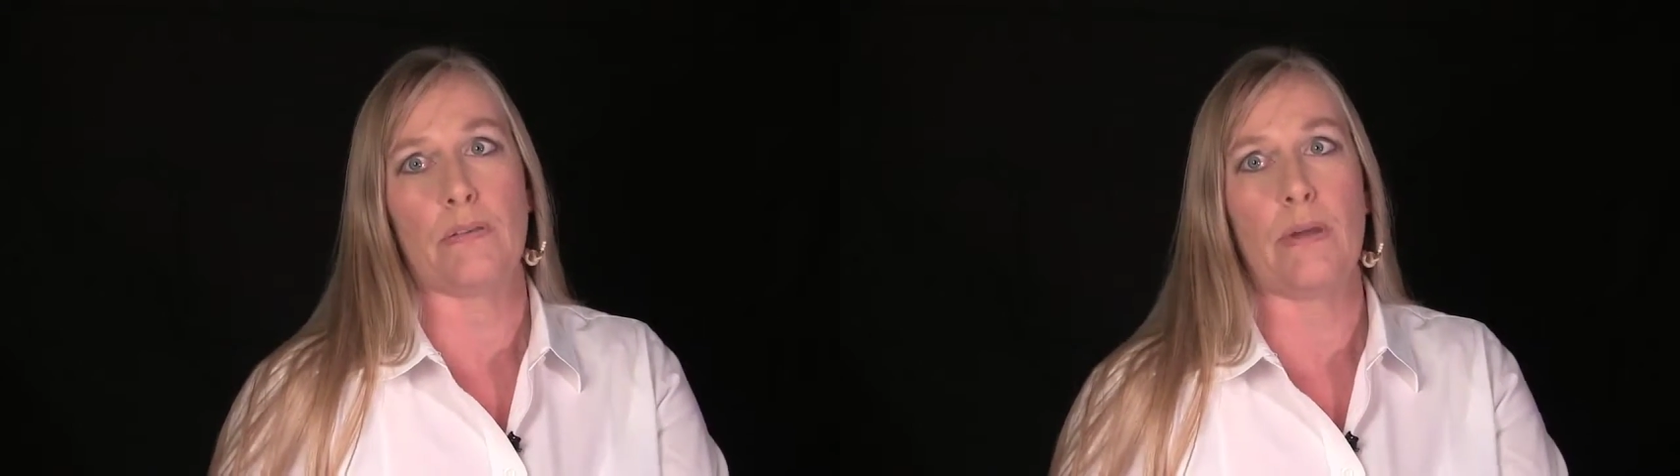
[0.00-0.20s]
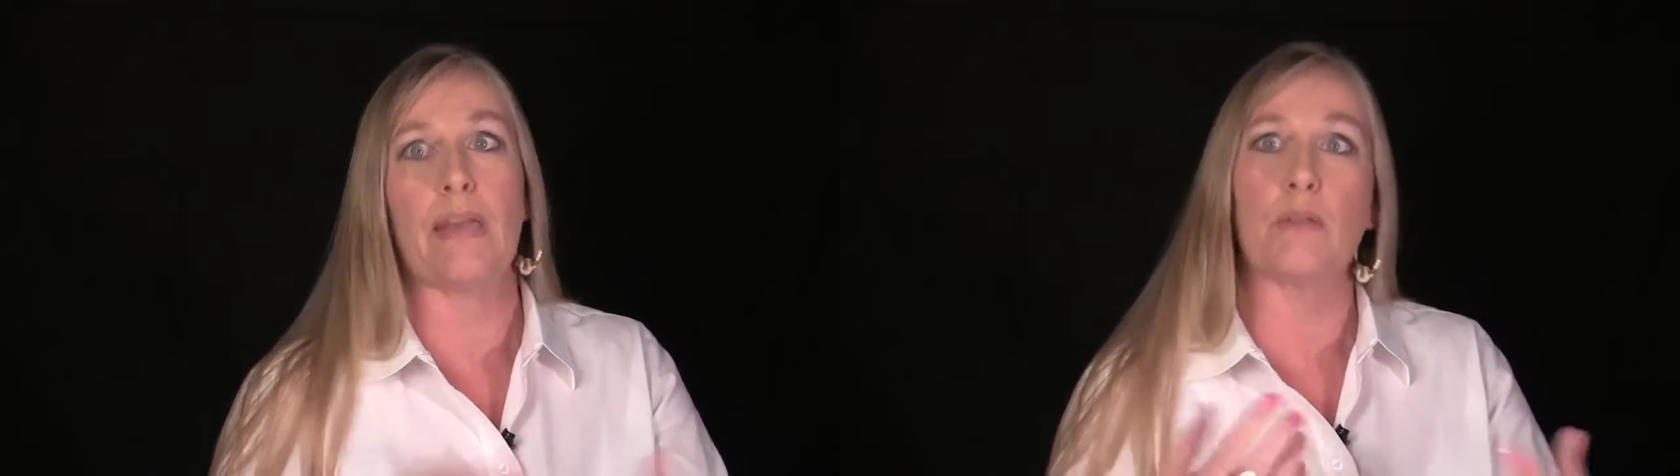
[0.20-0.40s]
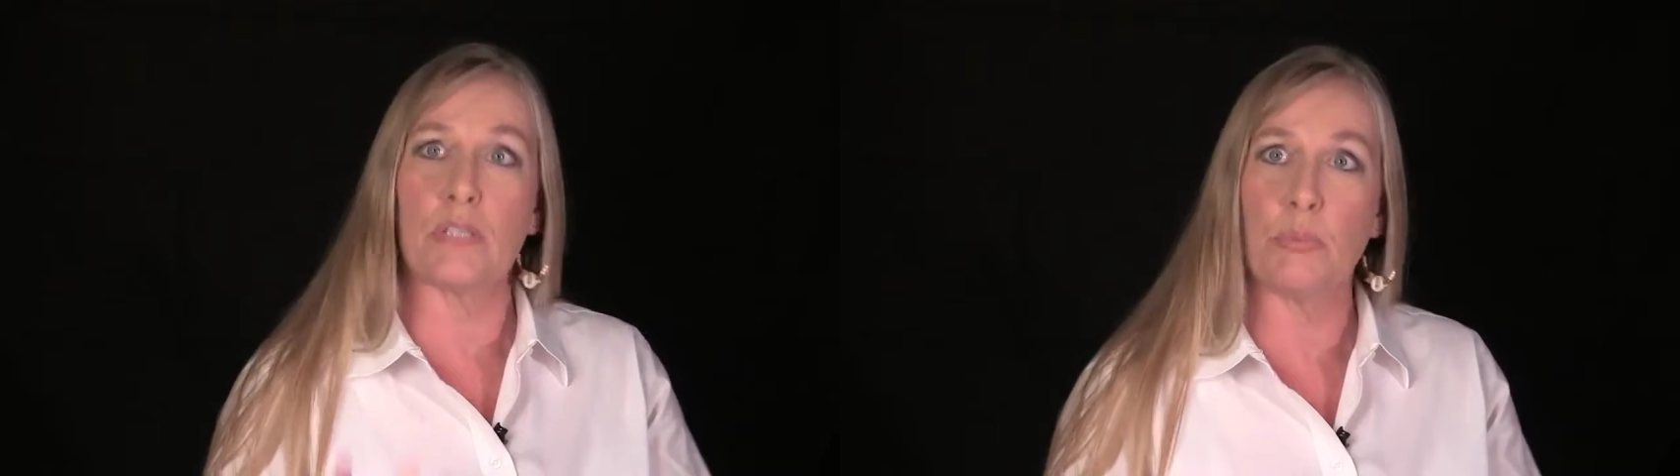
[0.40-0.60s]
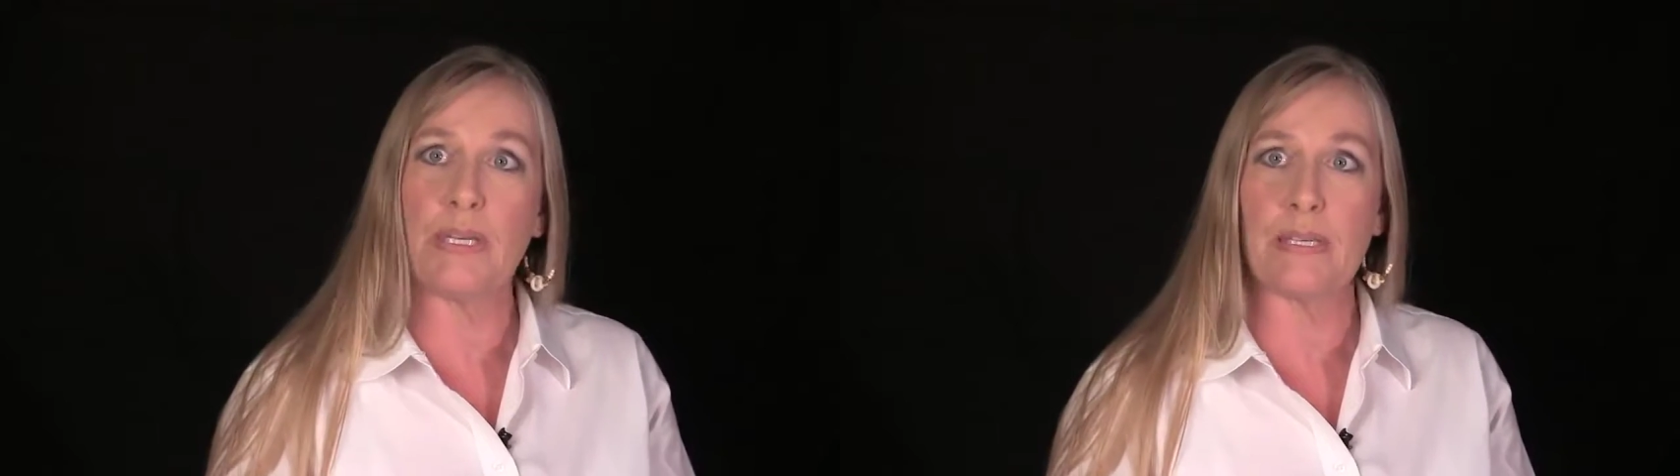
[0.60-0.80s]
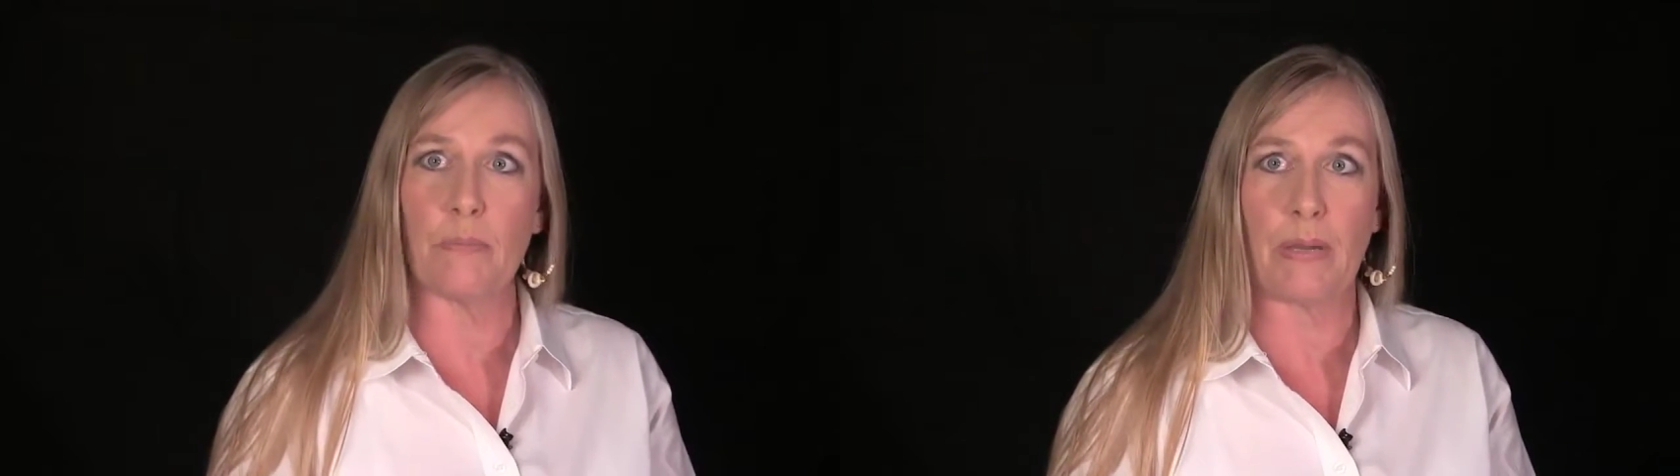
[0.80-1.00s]
So I had a
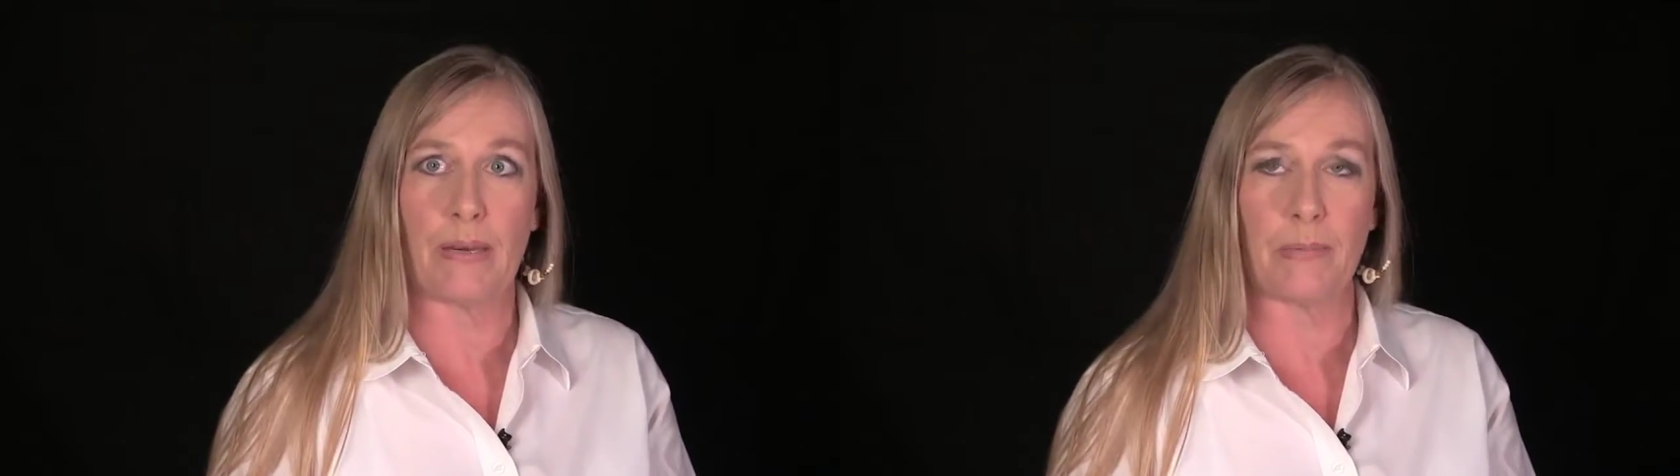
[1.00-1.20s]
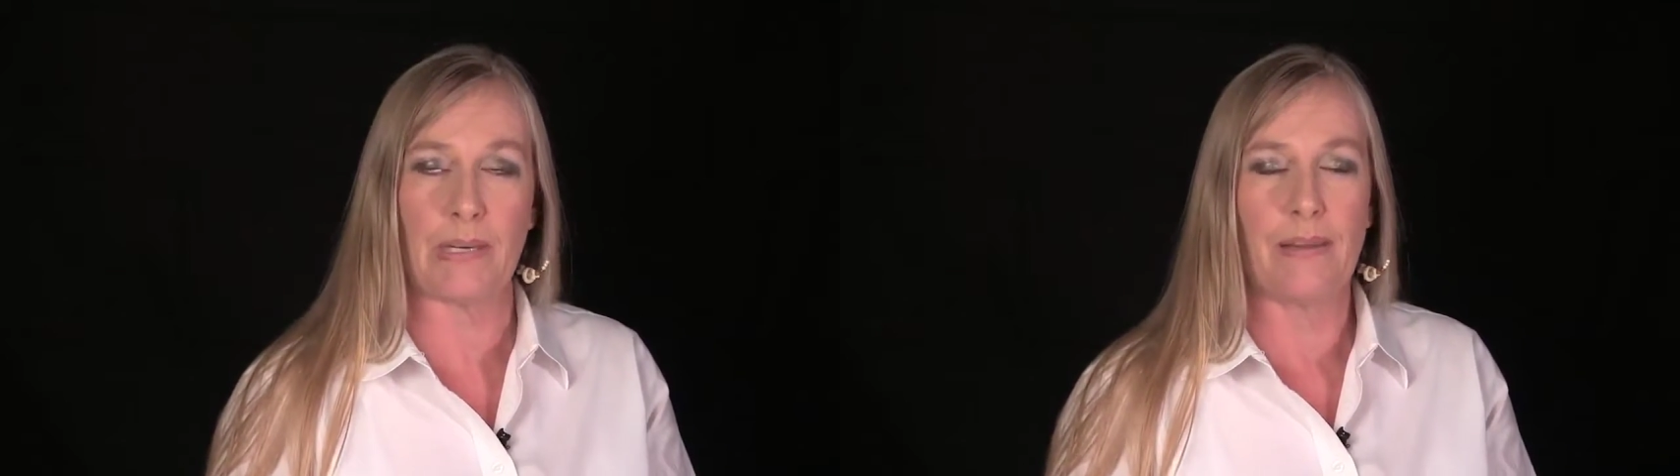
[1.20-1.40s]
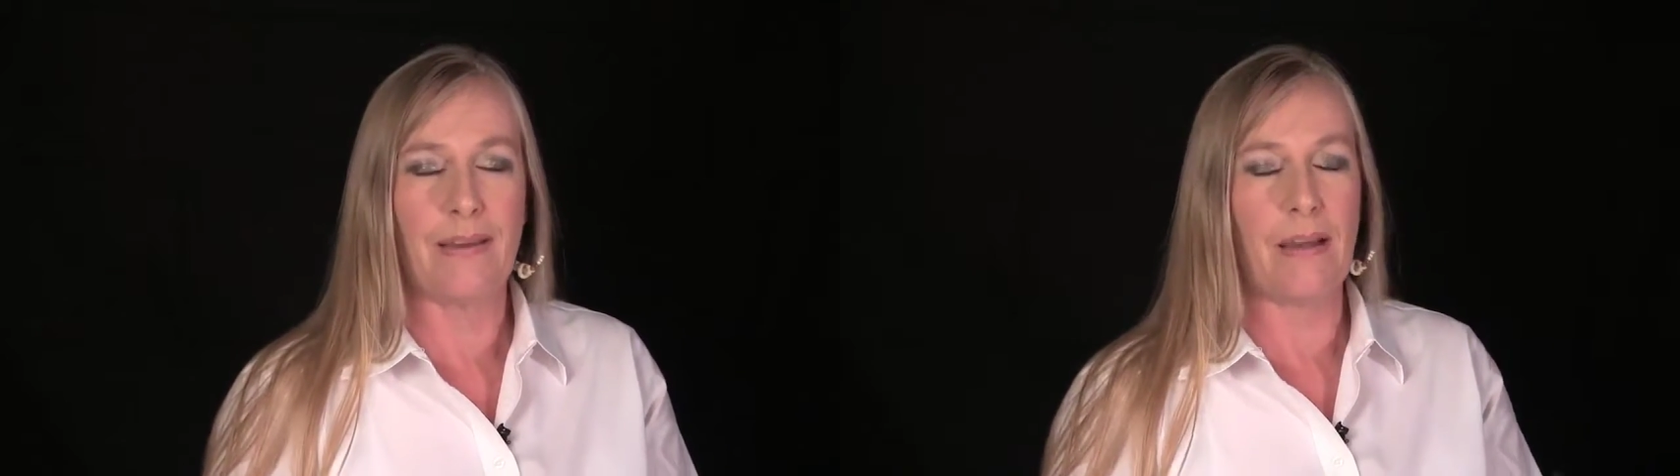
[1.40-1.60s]
speech impediment.